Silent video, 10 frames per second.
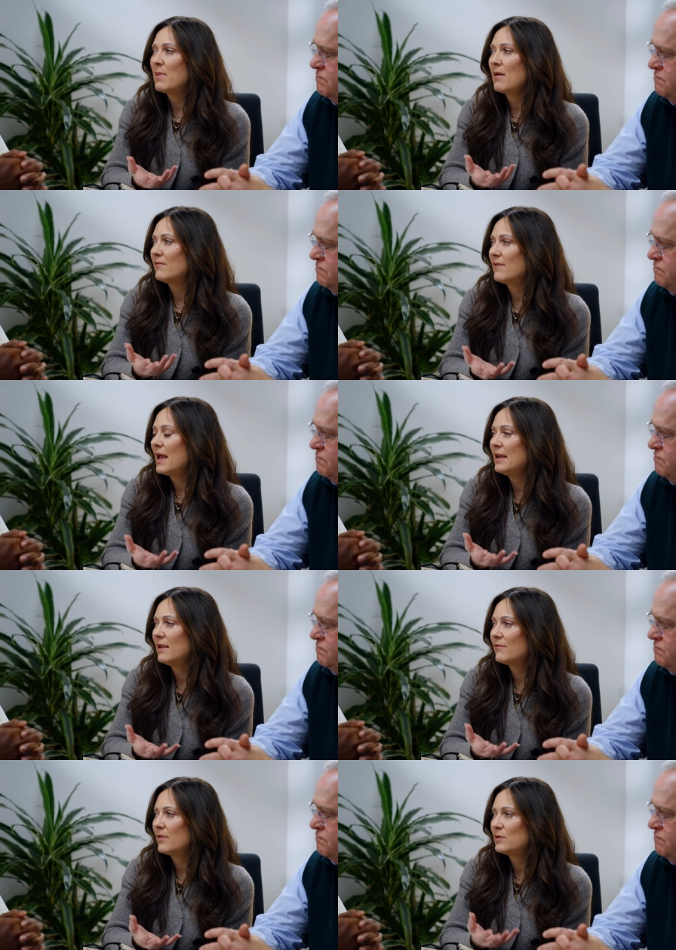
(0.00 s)
about
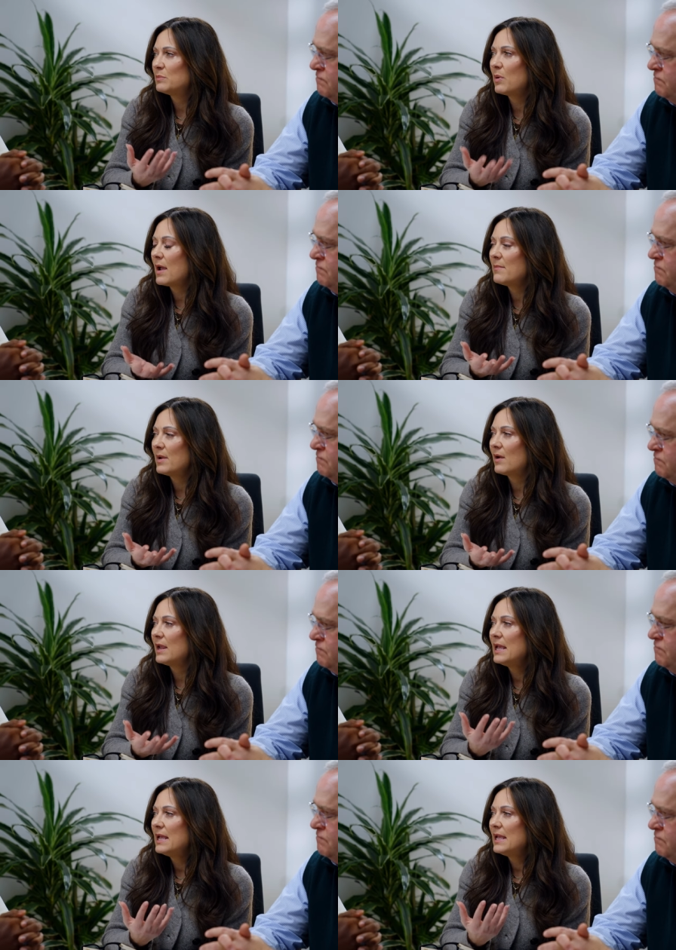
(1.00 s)
fighting for those
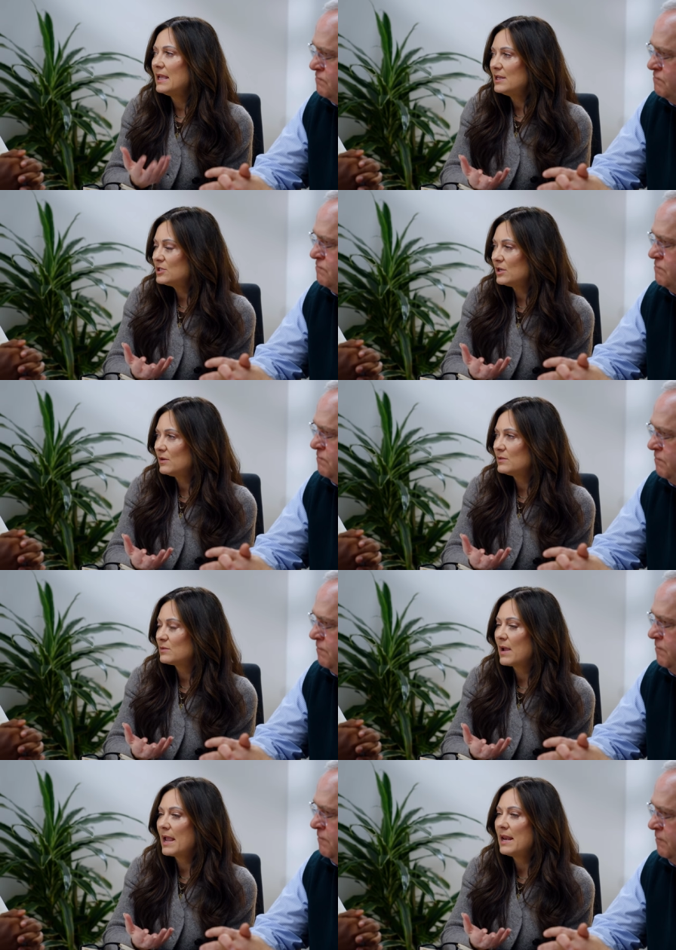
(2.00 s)
primary issues,
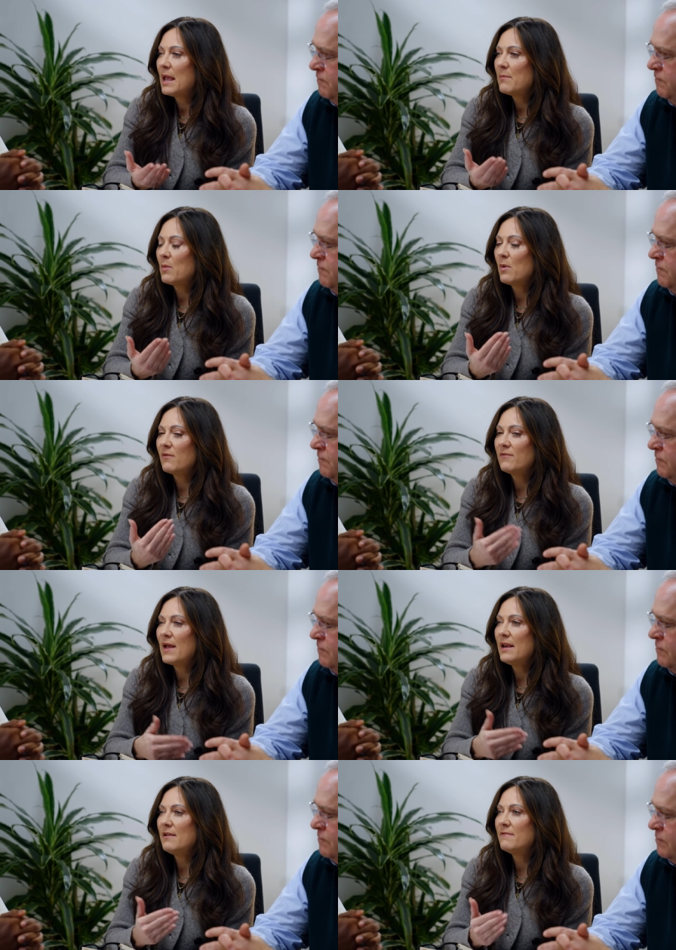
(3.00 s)
right? But we're
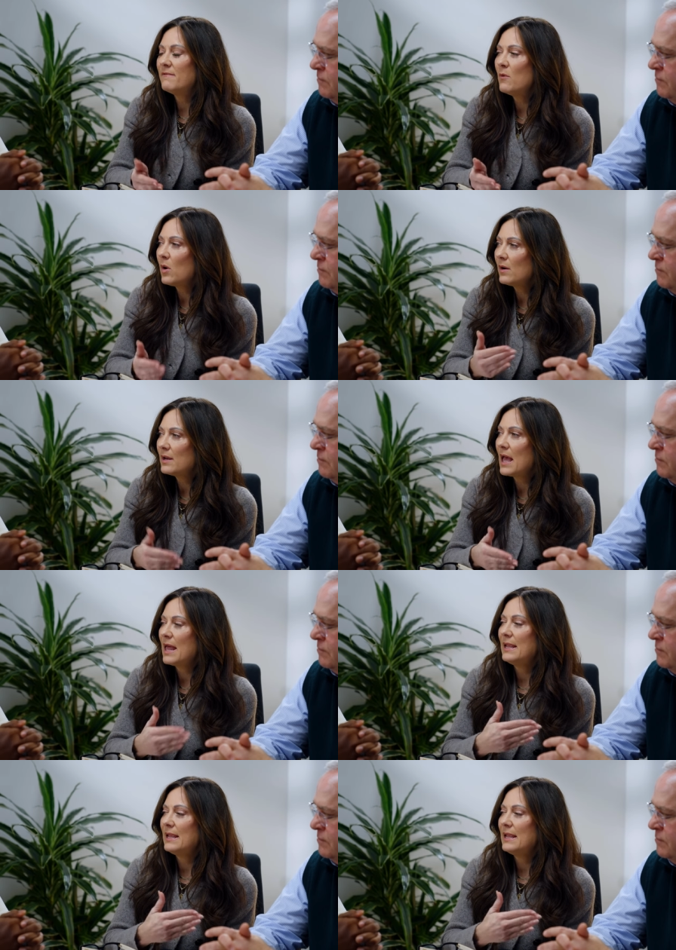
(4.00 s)
fighting for, not